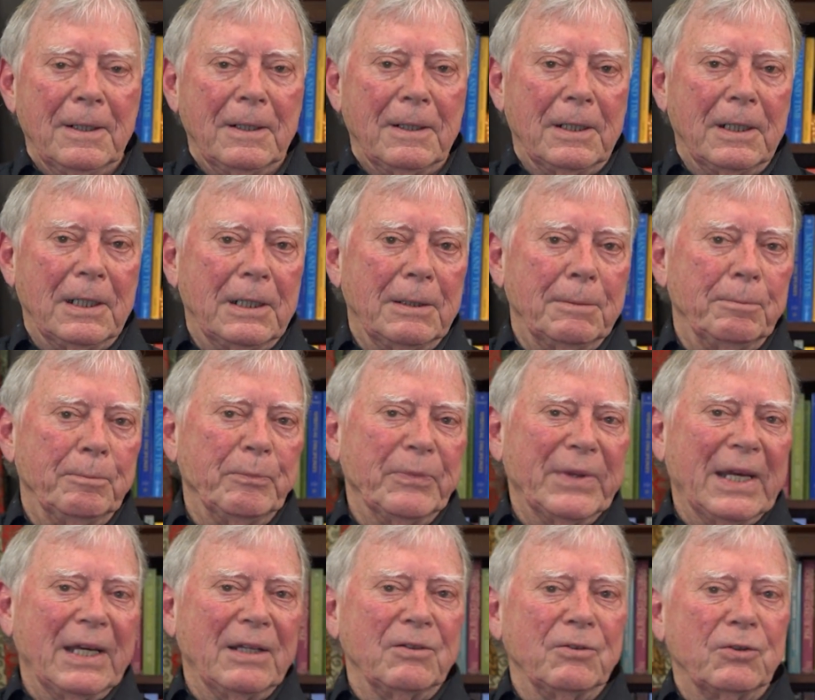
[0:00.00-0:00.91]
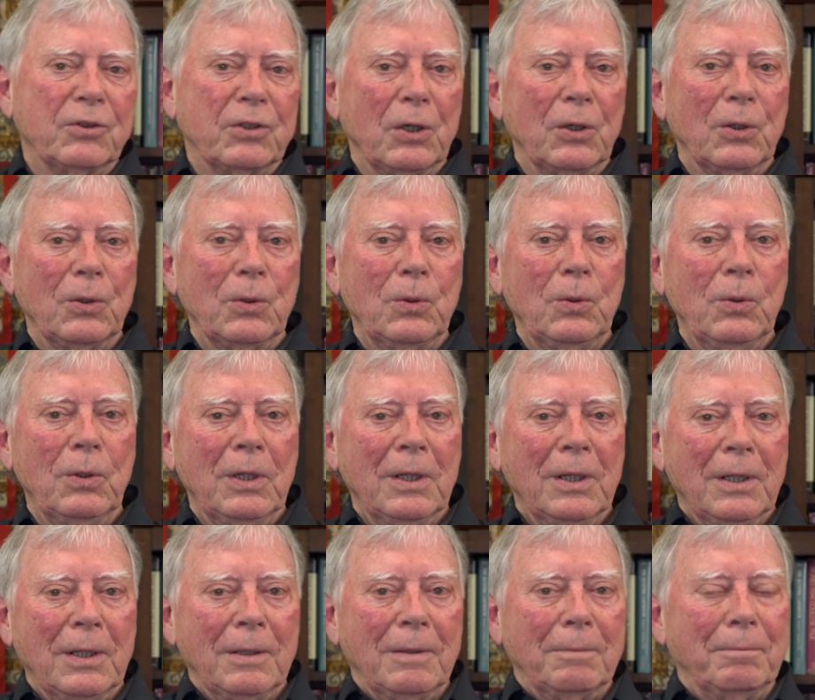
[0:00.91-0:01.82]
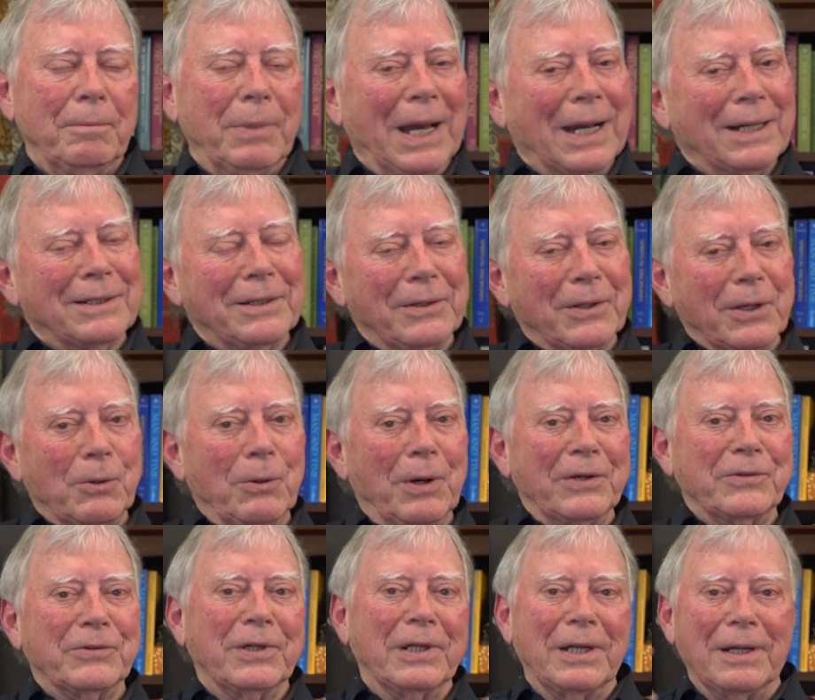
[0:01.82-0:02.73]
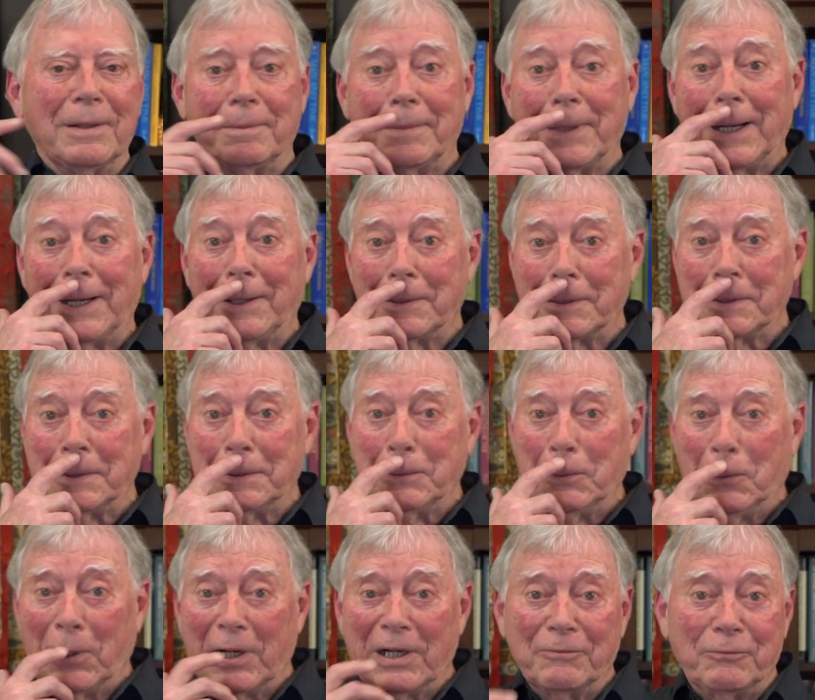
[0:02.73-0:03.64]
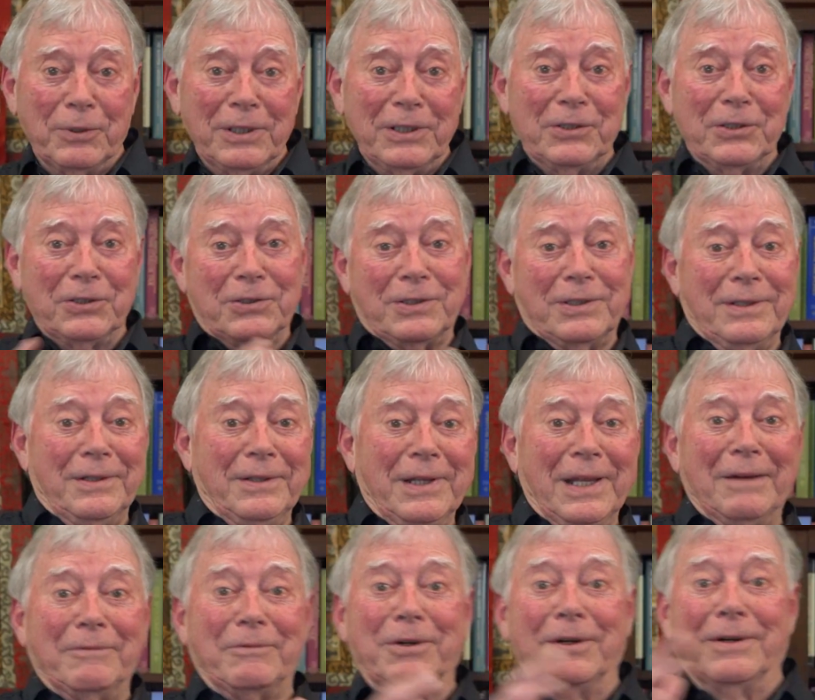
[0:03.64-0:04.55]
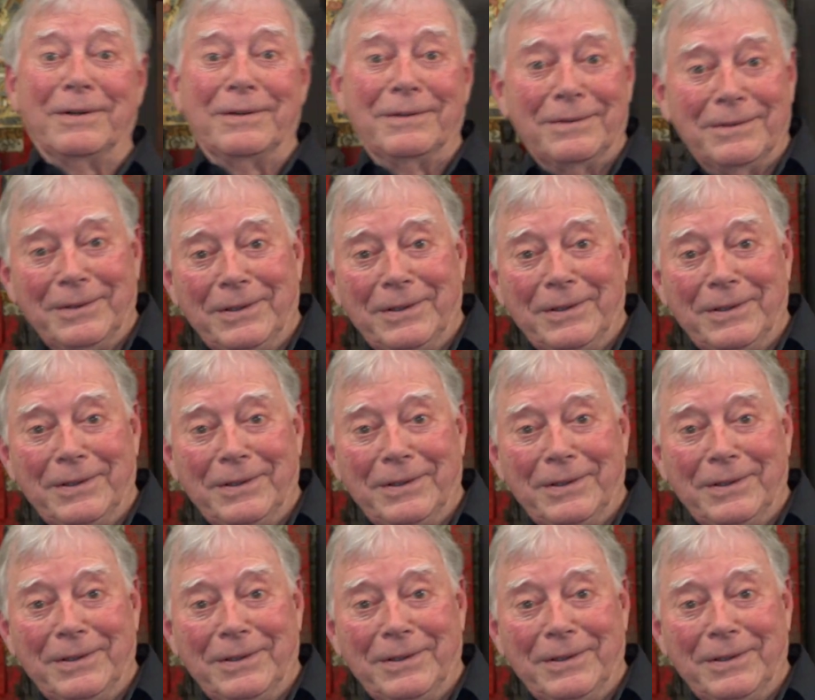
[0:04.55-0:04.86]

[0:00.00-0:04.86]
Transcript: And so back to the question about what if we just never